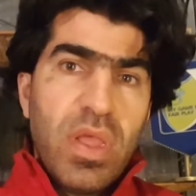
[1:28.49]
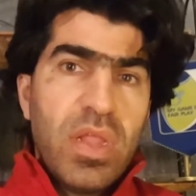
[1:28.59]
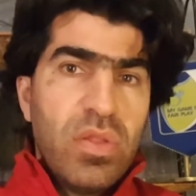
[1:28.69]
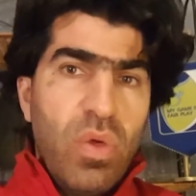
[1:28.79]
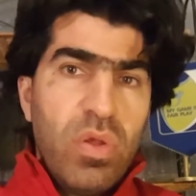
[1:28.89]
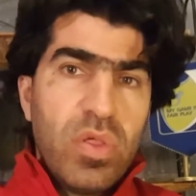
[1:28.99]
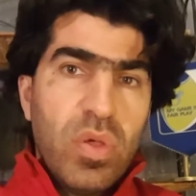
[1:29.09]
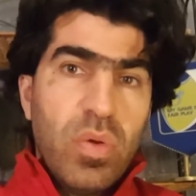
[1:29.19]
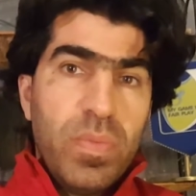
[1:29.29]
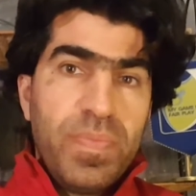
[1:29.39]
And
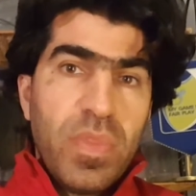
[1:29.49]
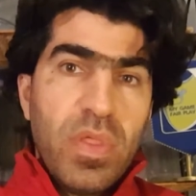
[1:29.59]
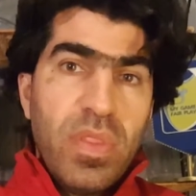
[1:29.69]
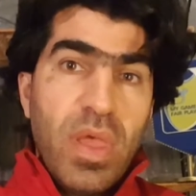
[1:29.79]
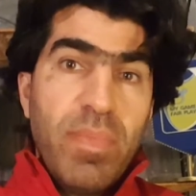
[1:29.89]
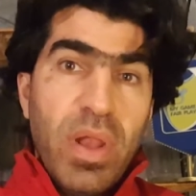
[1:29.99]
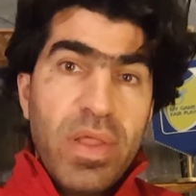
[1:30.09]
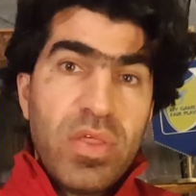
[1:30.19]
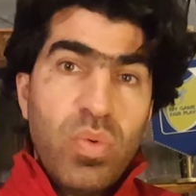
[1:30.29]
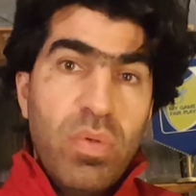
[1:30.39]
also, the
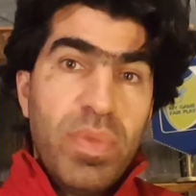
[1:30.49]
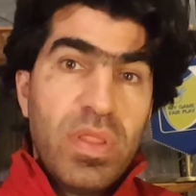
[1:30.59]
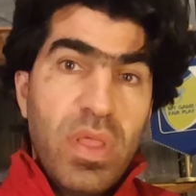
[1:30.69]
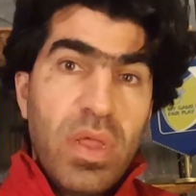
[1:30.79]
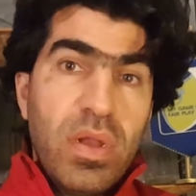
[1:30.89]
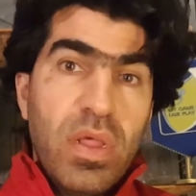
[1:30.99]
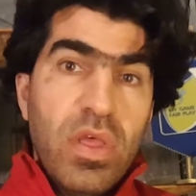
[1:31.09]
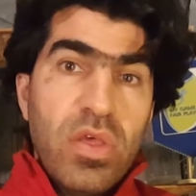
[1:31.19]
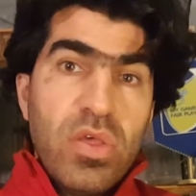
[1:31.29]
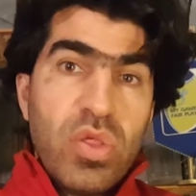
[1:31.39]
MLS will be done,
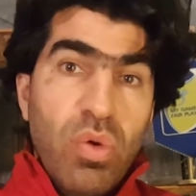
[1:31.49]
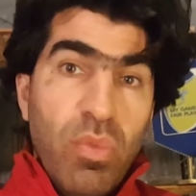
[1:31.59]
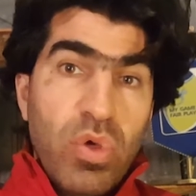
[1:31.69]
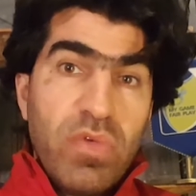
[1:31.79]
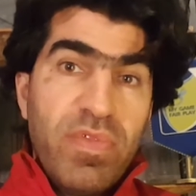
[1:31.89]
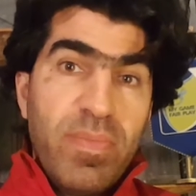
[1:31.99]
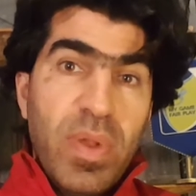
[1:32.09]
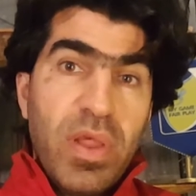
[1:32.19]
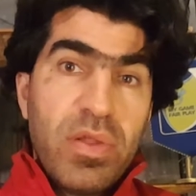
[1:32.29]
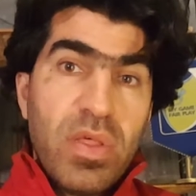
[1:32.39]
so most of the
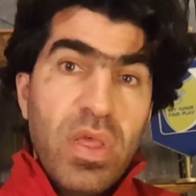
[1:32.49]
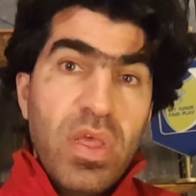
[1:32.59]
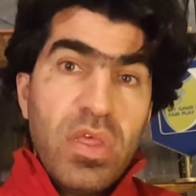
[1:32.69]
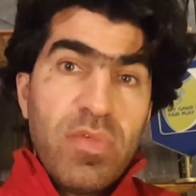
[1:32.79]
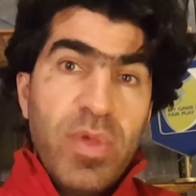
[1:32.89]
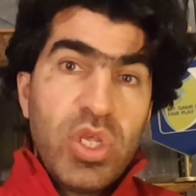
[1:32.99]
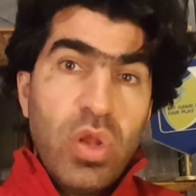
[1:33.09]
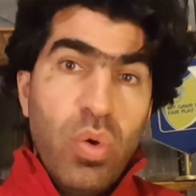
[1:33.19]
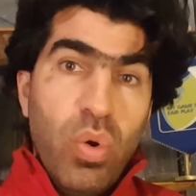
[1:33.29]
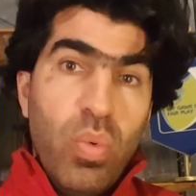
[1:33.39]
players,
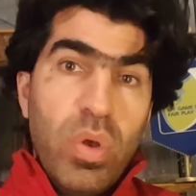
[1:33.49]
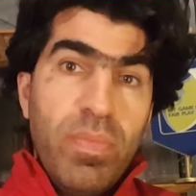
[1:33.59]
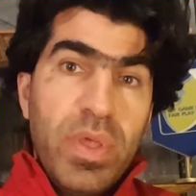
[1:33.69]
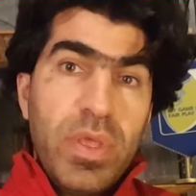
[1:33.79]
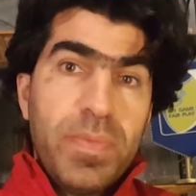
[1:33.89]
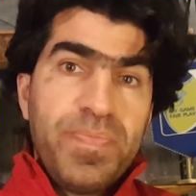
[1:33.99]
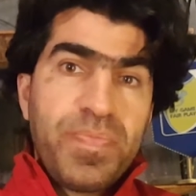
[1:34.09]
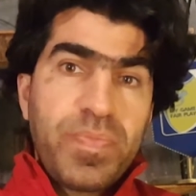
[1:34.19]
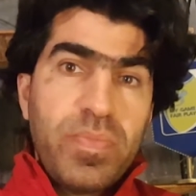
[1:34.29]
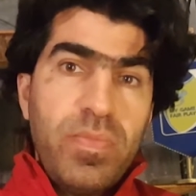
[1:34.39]
especially who will be
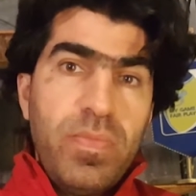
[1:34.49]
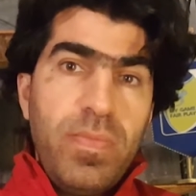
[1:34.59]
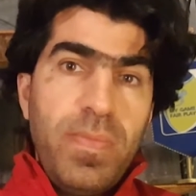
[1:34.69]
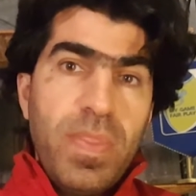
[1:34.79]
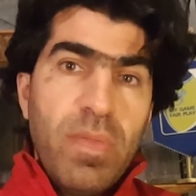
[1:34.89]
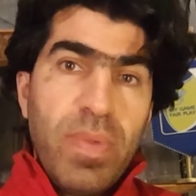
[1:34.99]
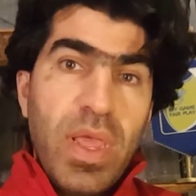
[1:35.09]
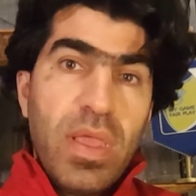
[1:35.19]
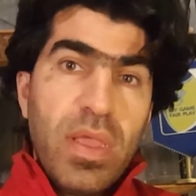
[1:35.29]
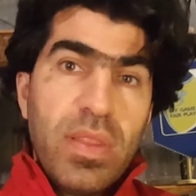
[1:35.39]

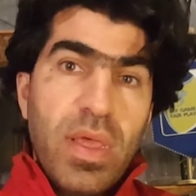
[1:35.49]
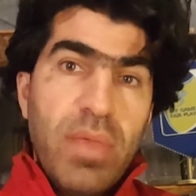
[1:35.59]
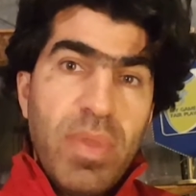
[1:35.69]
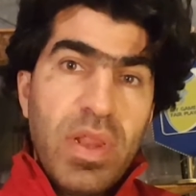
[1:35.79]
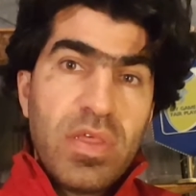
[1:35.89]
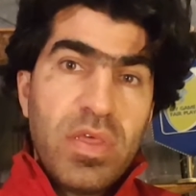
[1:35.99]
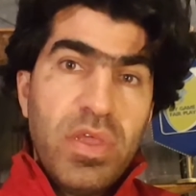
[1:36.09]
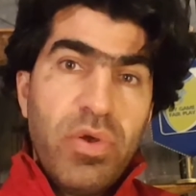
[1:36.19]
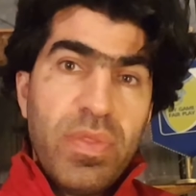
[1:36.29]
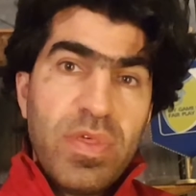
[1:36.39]
playing in the MLS
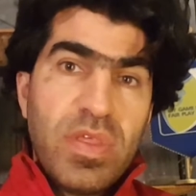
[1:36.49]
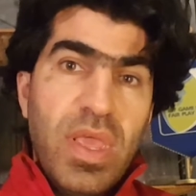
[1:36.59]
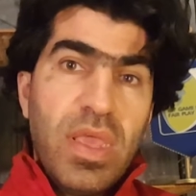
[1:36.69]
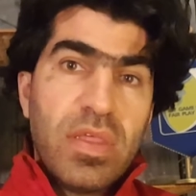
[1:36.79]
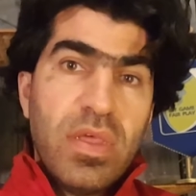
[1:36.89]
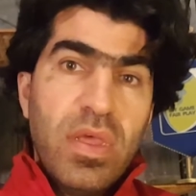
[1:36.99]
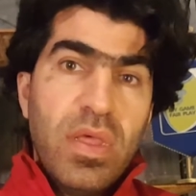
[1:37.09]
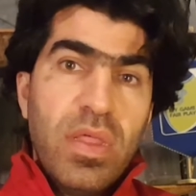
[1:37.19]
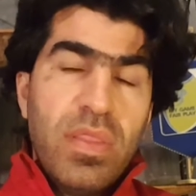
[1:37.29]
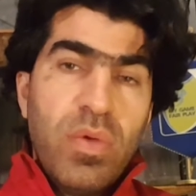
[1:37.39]
here in the States,
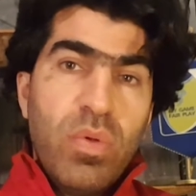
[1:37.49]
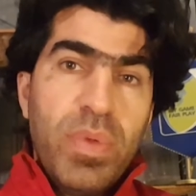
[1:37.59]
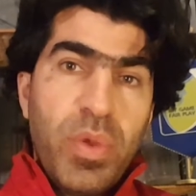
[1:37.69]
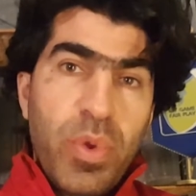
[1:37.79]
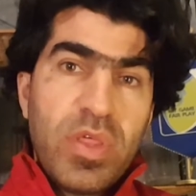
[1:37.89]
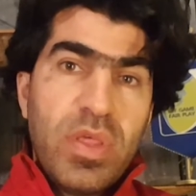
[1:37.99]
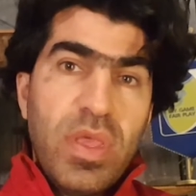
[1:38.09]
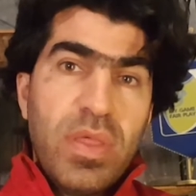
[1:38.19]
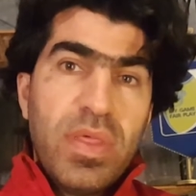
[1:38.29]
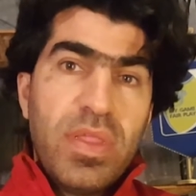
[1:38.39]
they will be
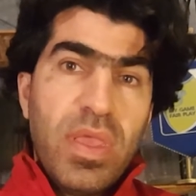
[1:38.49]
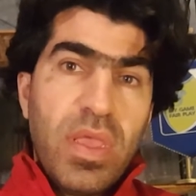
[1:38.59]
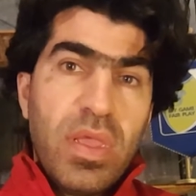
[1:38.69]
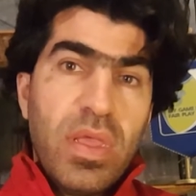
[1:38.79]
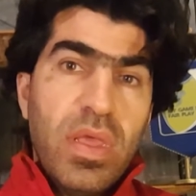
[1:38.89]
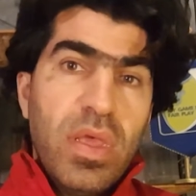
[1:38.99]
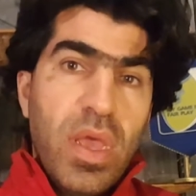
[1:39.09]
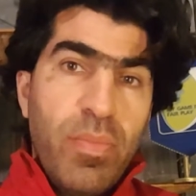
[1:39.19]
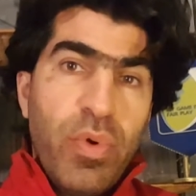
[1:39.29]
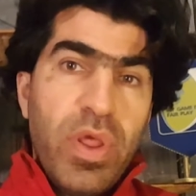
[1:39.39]
resting, they're taking
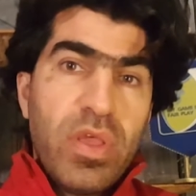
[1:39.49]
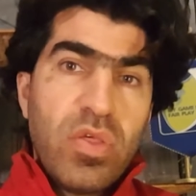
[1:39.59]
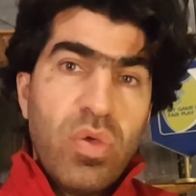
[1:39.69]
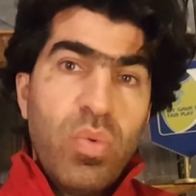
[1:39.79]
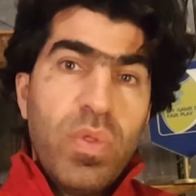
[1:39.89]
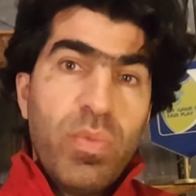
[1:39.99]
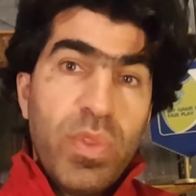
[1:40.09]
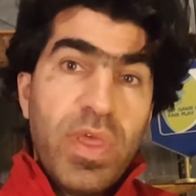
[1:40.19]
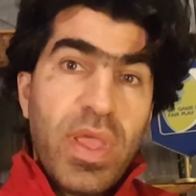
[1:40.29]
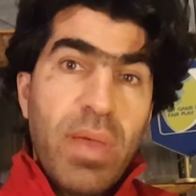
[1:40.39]
a break, so when
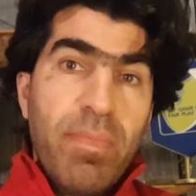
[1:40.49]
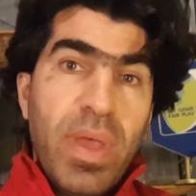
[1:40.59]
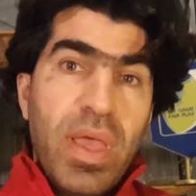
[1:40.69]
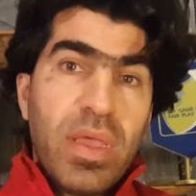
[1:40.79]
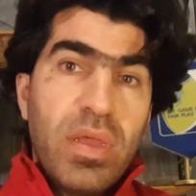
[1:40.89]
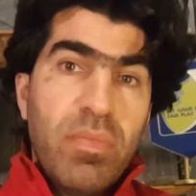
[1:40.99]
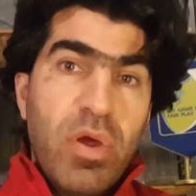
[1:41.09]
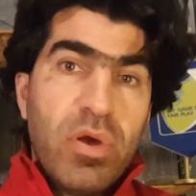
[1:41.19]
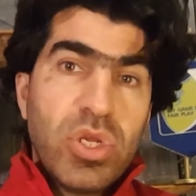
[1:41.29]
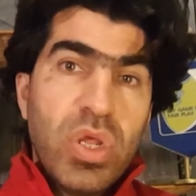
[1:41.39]
they come back in
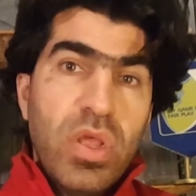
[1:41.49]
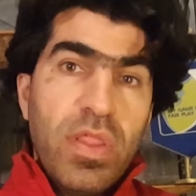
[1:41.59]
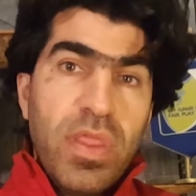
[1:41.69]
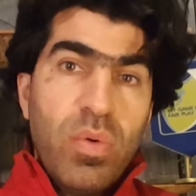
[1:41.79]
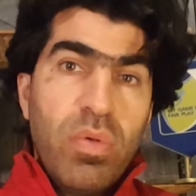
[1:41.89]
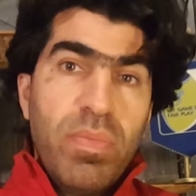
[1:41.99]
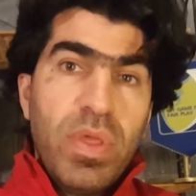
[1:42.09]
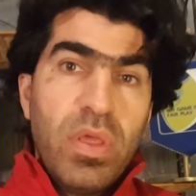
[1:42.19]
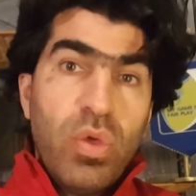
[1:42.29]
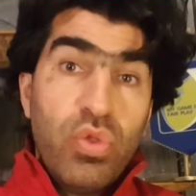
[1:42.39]
March, they will
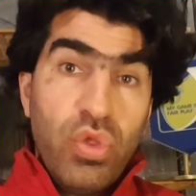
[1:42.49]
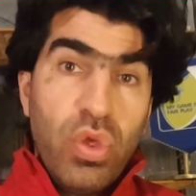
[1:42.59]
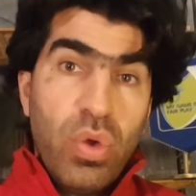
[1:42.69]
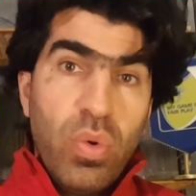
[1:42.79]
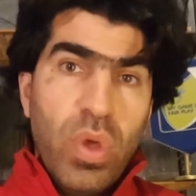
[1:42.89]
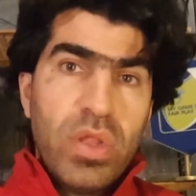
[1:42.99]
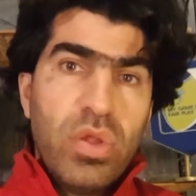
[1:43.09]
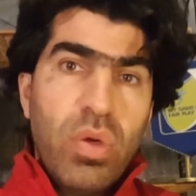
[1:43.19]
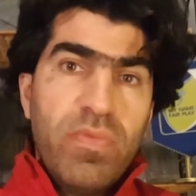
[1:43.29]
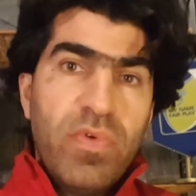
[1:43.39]
be good to go, and
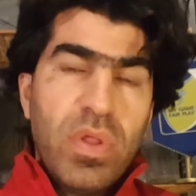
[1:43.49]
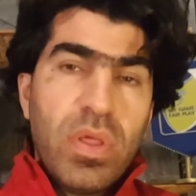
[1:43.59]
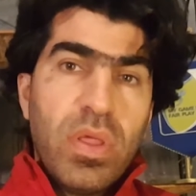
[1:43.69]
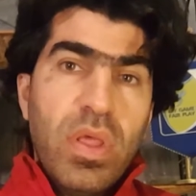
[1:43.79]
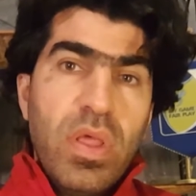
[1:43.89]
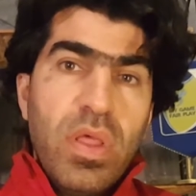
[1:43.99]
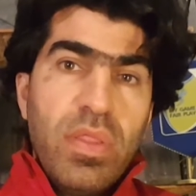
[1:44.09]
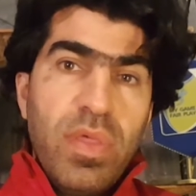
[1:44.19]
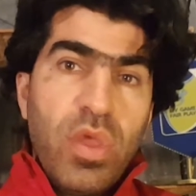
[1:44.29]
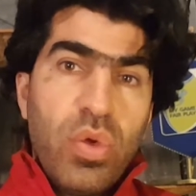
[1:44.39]
hopefully
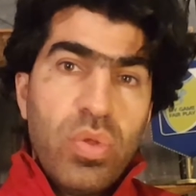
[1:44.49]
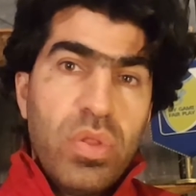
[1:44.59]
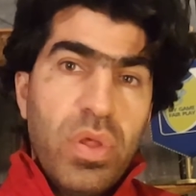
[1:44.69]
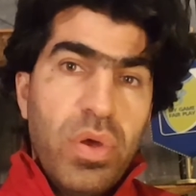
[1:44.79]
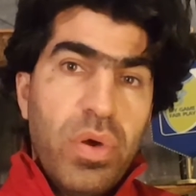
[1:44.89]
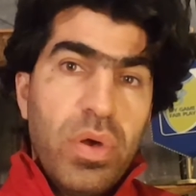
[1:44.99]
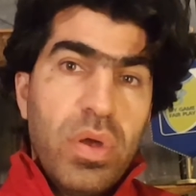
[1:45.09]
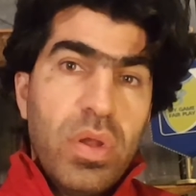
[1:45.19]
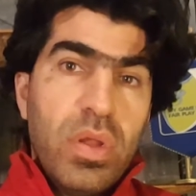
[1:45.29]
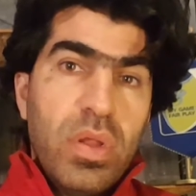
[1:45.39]
they could earn